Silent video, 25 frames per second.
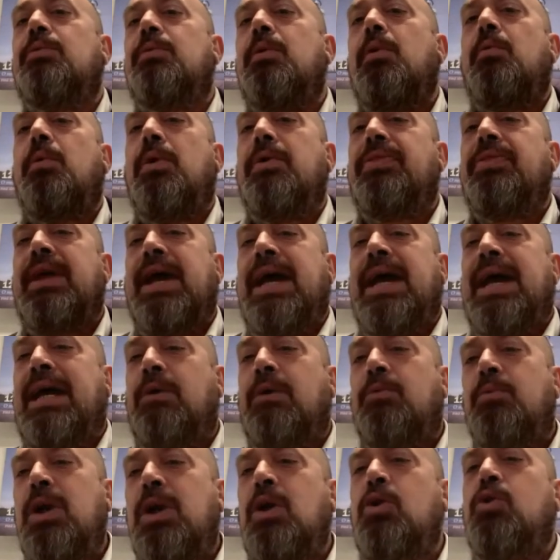with what they
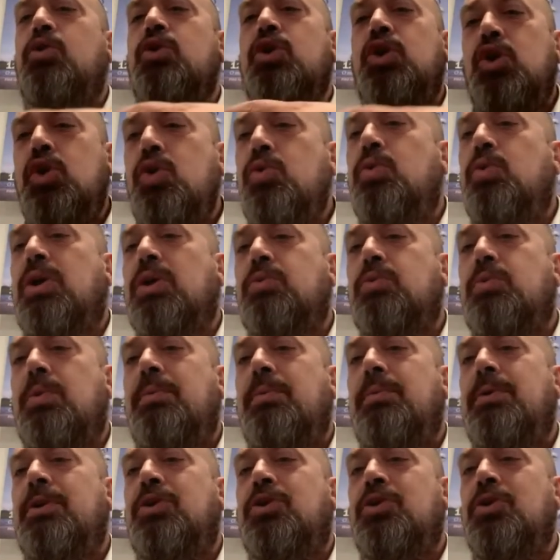had. We all knew what we
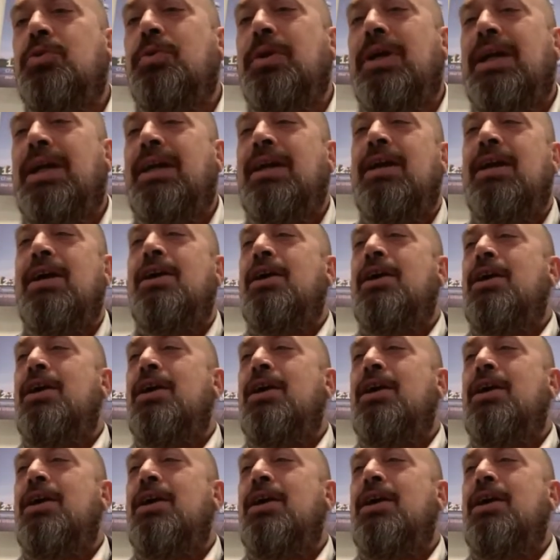were doing.